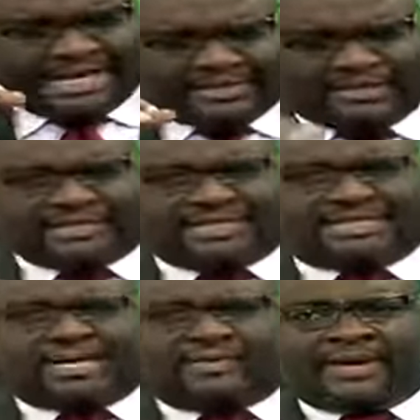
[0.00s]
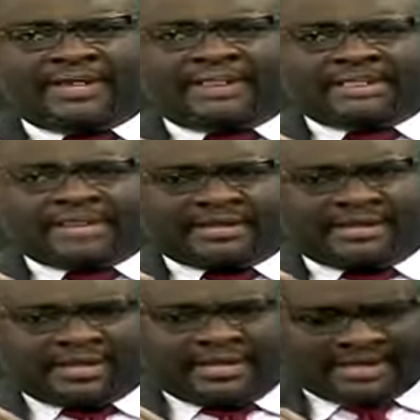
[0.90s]
noticed that when there
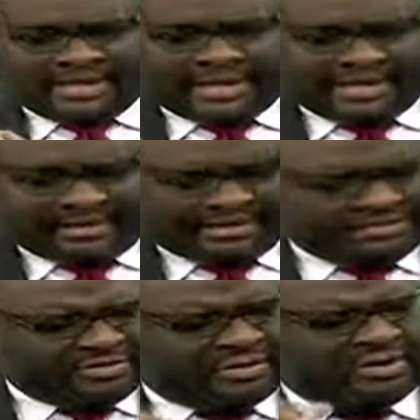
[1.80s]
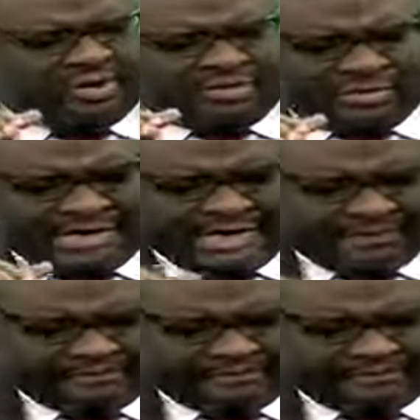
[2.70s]
were hills, really